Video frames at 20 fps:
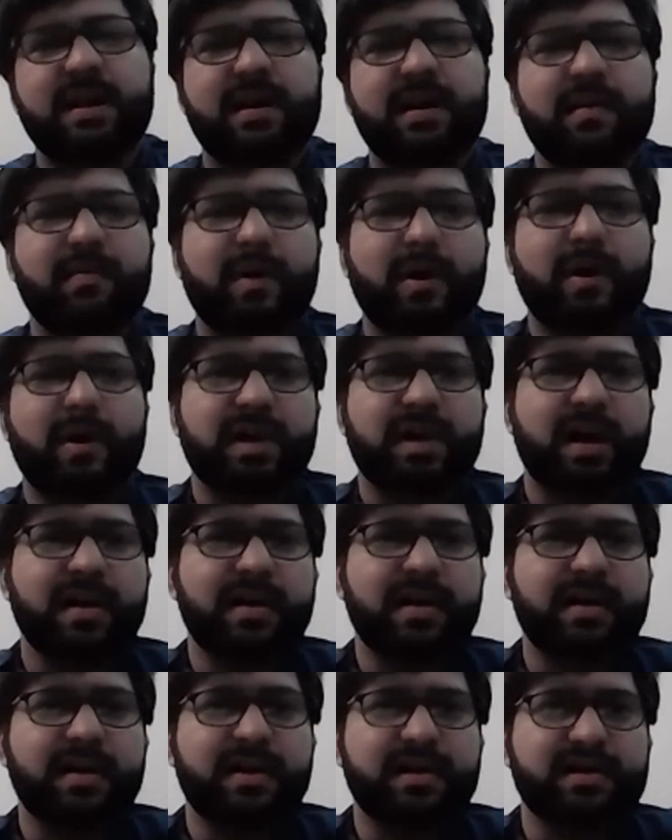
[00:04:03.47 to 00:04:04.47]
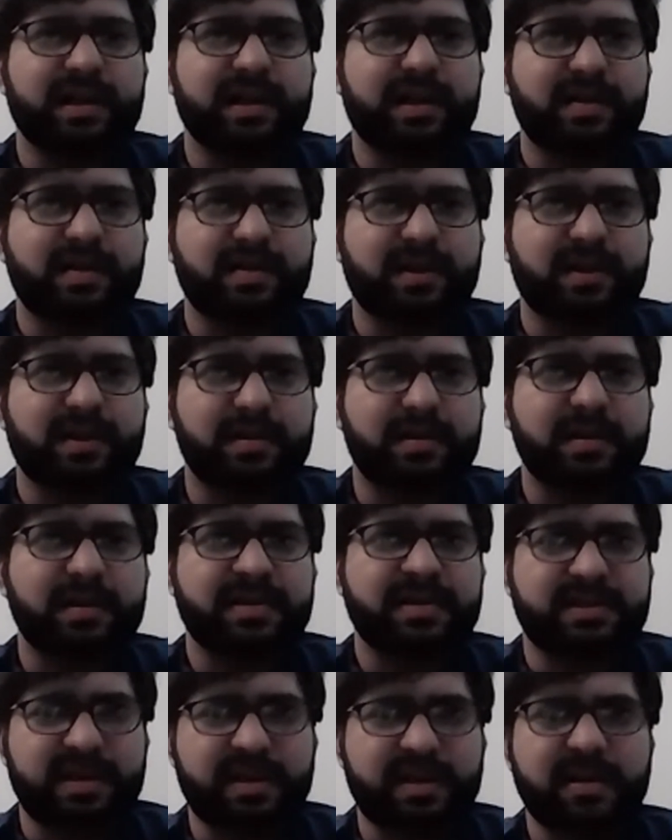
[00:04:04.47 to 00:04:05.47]
about 100 years ago, Curie
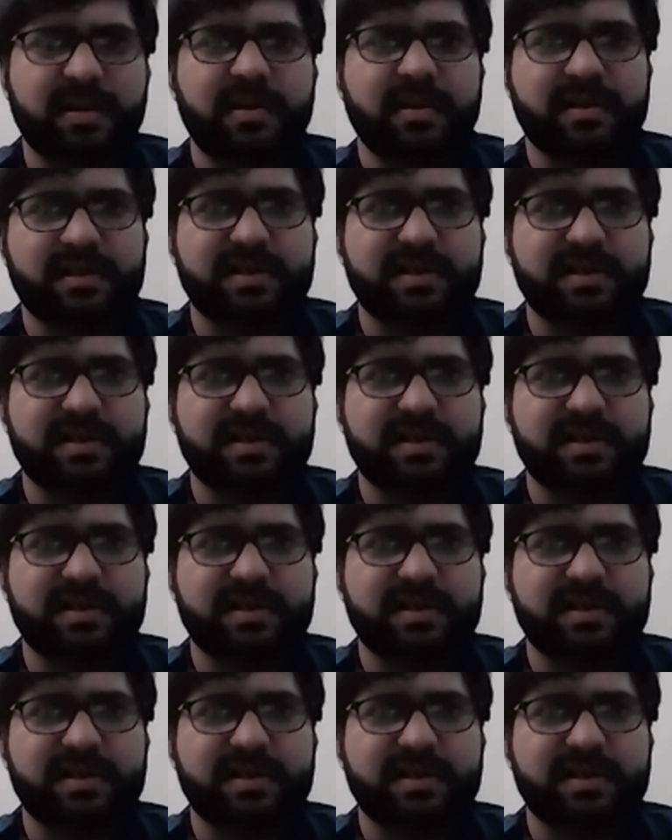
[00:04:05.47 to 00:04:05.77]
still